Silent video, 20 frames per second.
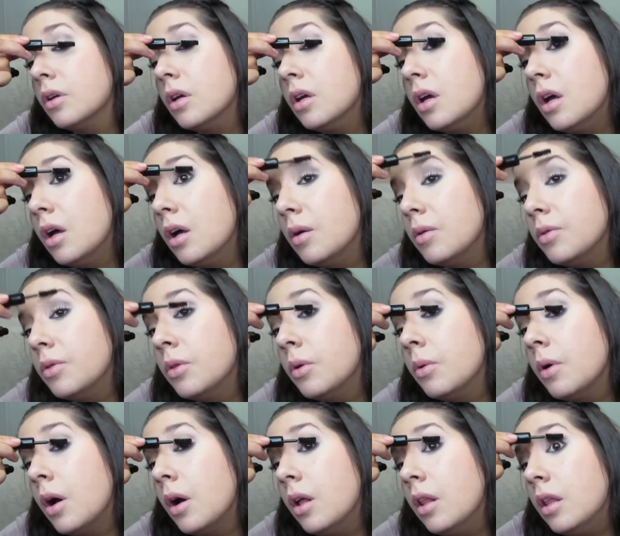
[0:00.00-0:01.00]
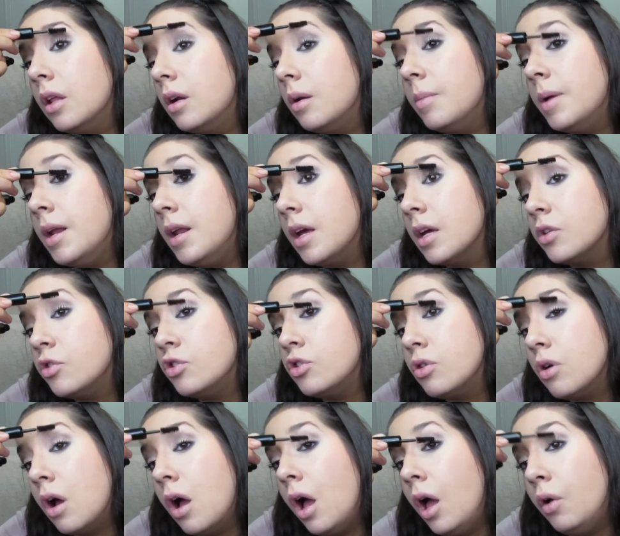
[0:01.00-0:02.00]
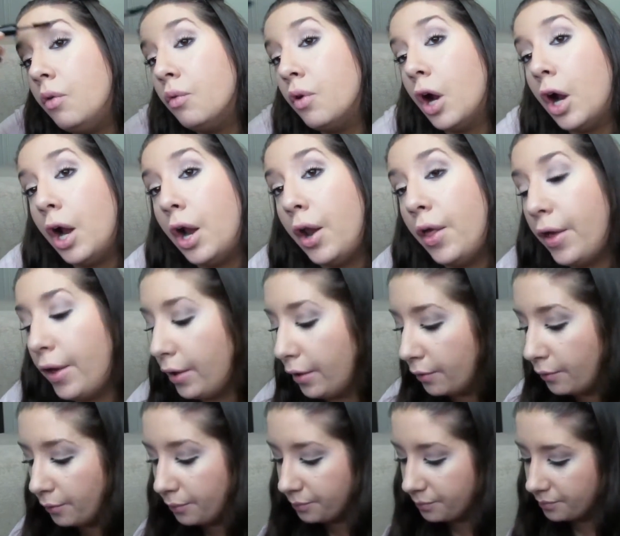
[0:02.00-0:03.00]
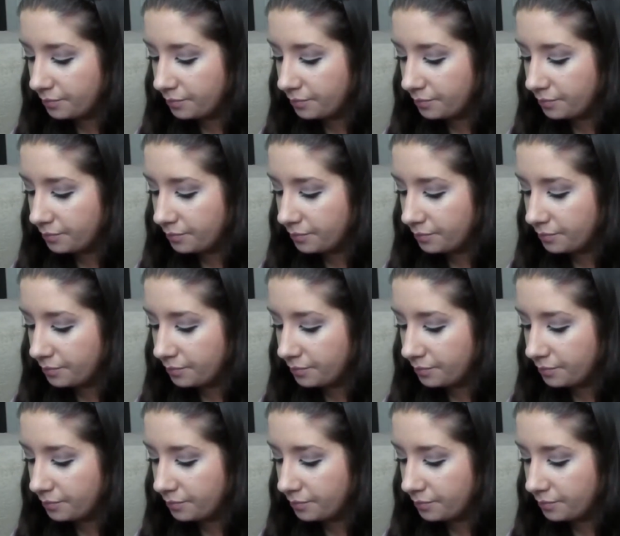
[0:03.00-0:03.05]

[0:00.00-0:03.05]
I'll throw a little bit extra on right now.